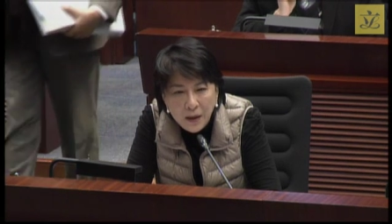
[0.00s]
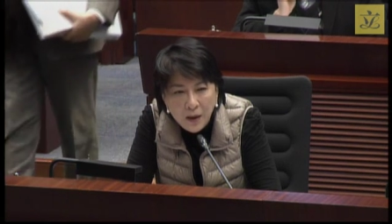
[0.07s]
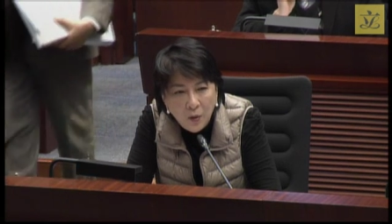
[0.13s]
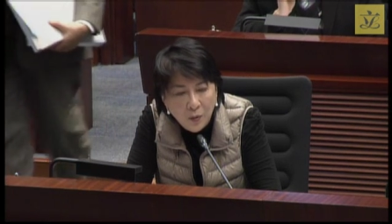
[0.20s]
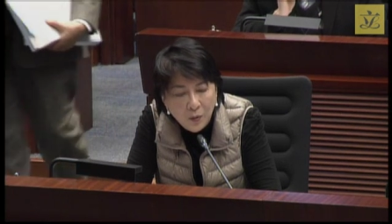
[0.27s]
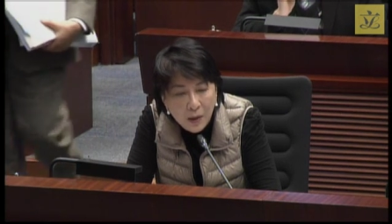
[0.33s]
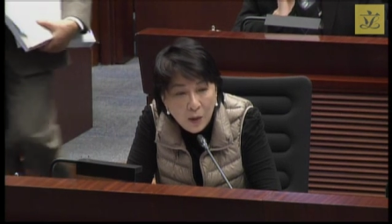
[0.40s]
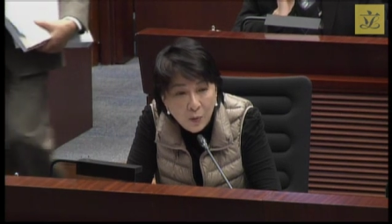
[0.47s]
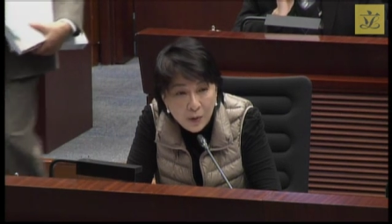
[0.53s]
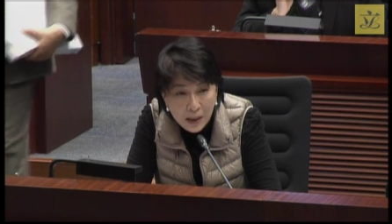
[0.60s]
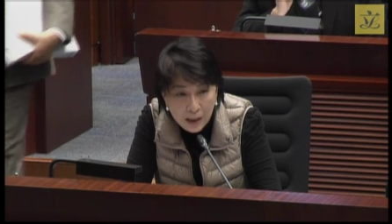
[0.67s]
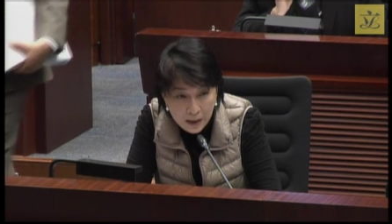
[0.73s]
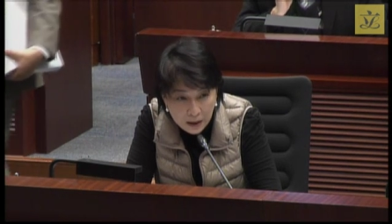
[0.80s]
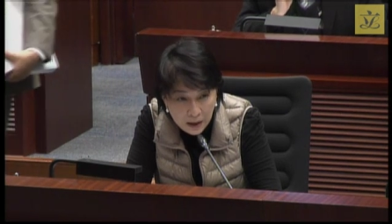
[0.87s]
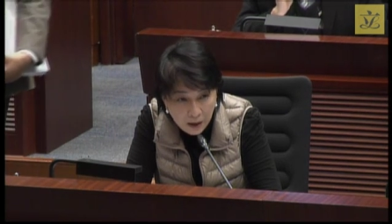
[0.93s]
This is a
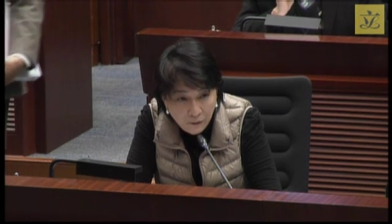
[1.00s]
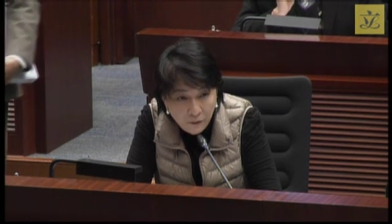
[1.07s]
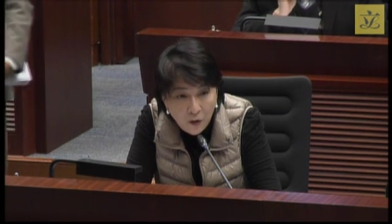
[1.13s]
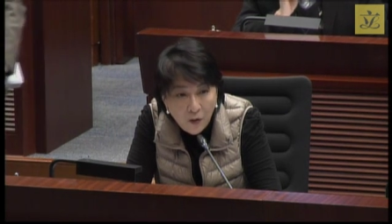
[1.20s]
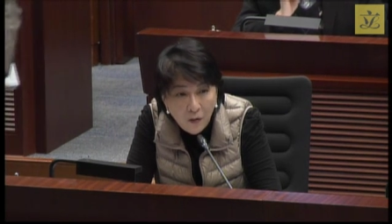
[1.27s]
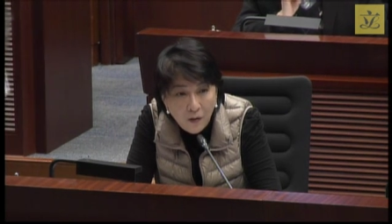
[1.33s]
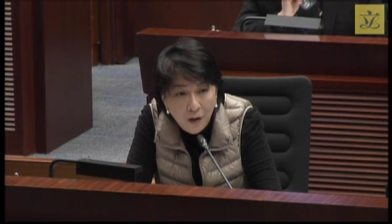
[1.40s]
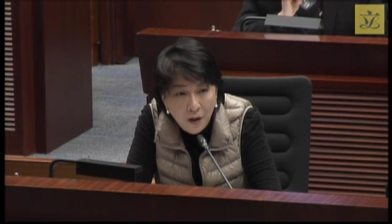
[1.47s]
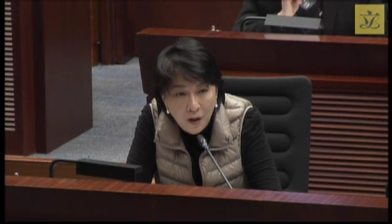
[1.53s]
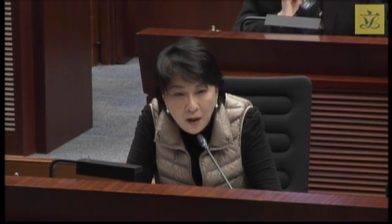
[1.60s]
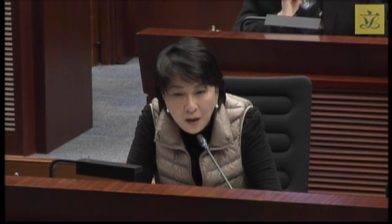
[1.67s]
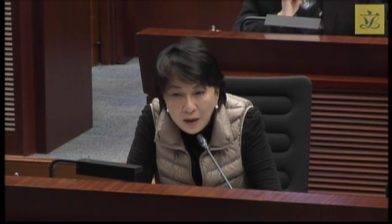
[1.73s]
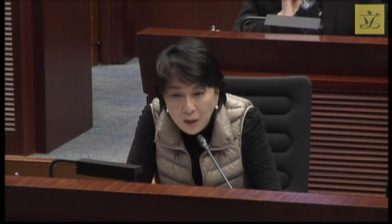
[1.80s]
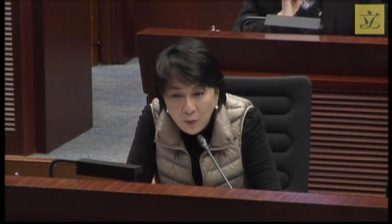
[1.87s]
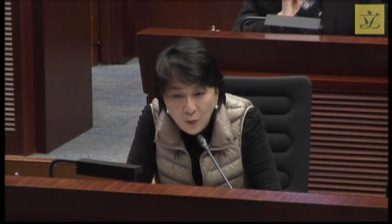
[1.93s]
problem
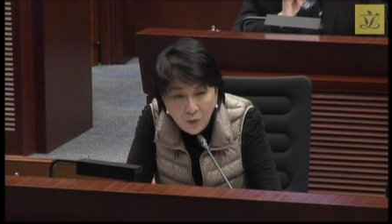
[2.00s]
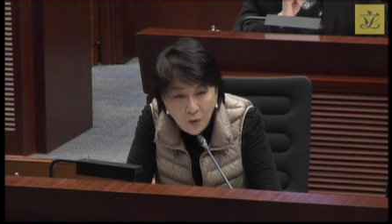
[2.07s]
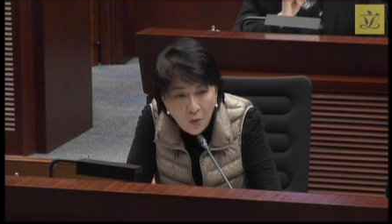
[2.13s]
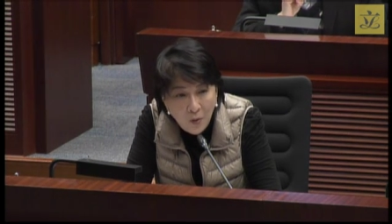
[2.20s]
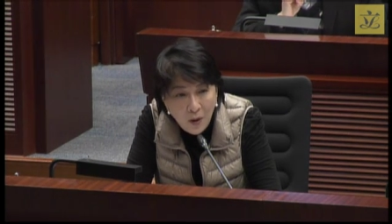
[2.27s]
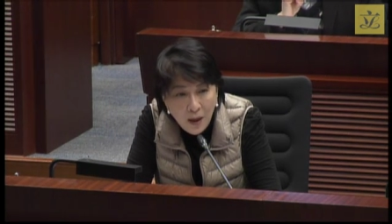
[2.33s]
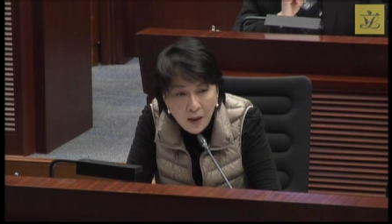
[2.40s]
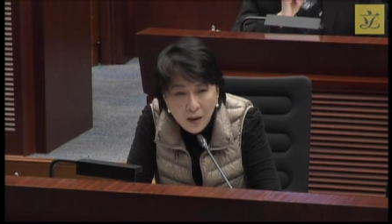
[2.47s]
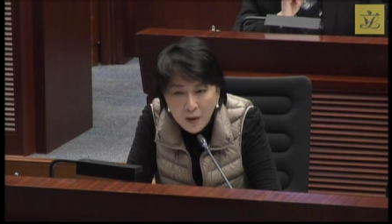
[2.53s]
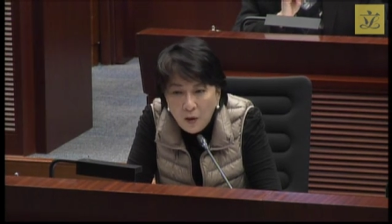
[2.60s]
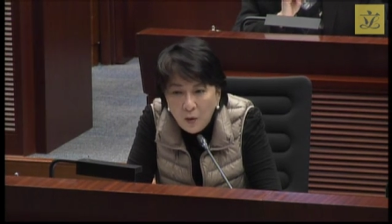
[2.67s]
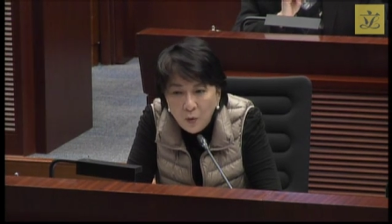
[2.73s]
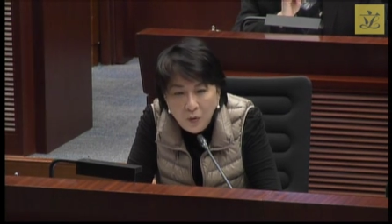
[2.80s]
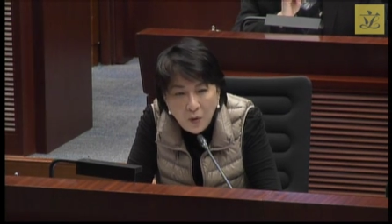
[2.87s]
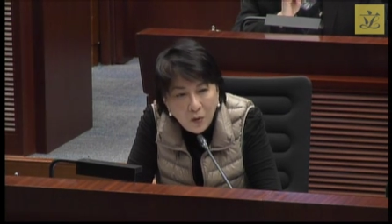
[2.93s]
everyone
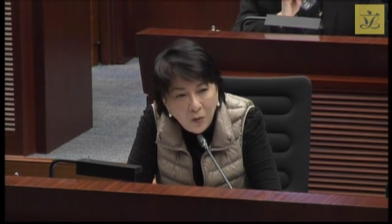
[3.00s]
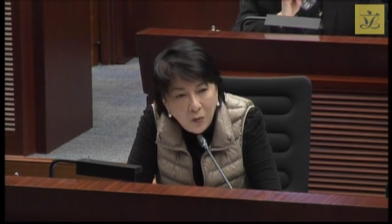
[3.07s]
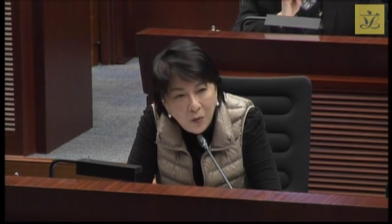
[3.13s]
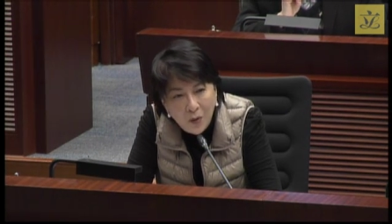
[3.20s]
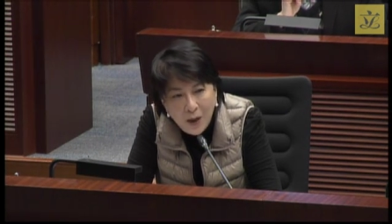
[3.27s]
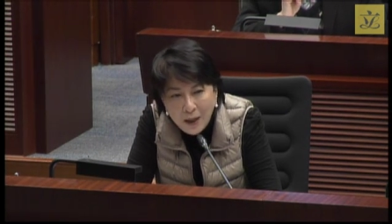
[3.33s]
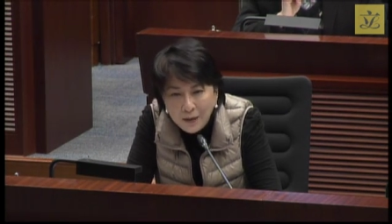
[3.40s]
can see.